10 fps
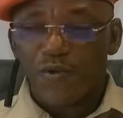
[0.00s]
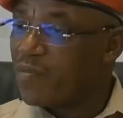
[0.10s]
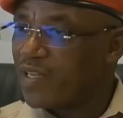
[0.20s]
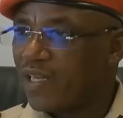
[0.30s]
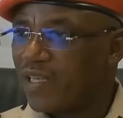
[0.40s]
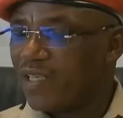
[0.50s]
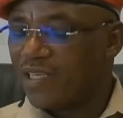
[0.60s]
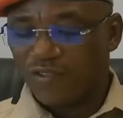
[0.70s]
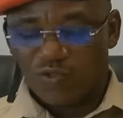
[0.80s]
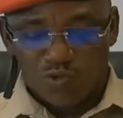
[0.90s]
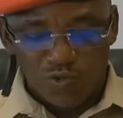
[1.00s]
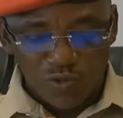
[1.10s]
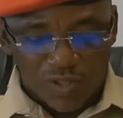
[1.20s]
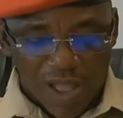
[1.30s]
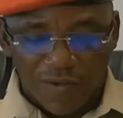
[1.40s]
prominently in
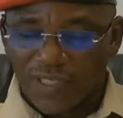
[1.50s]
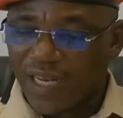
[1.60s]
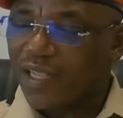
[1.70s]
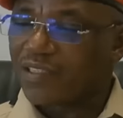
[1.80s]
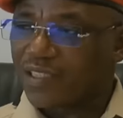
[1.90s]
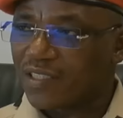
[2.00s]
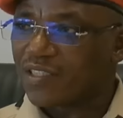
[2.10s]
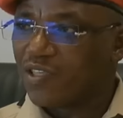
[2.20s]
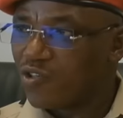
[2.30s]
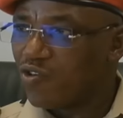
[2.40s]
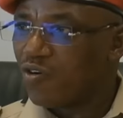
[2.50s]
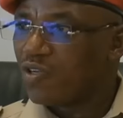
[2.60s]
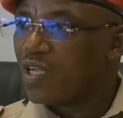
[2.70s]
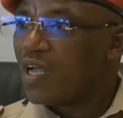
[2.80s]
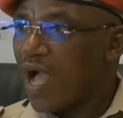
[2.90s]
2016 Rio
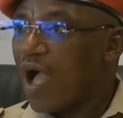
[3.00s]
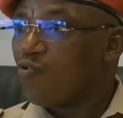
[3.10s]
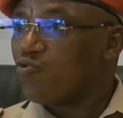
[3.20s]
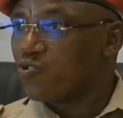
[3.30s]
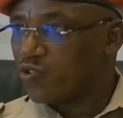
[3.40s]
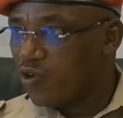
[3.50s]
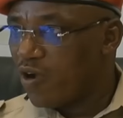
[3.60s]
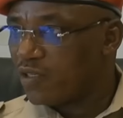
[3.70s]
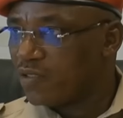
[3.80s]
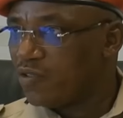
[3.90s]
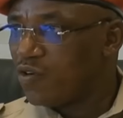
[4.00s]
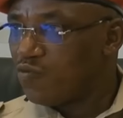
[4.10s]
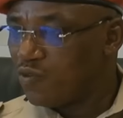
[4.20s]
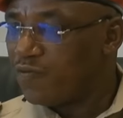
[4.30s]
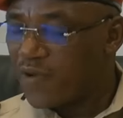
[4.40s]
and will return
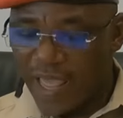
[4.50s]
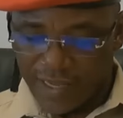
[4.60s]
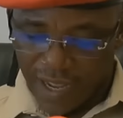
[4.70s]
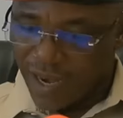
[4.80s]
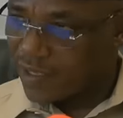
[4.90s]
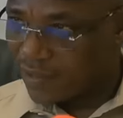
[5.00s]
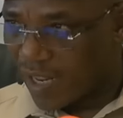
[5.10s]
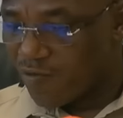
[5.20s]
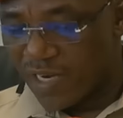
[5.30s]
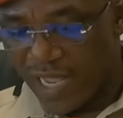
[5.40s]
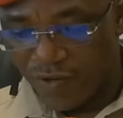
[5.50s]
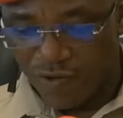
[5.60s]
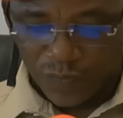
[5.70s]
with flying colors. That one I know.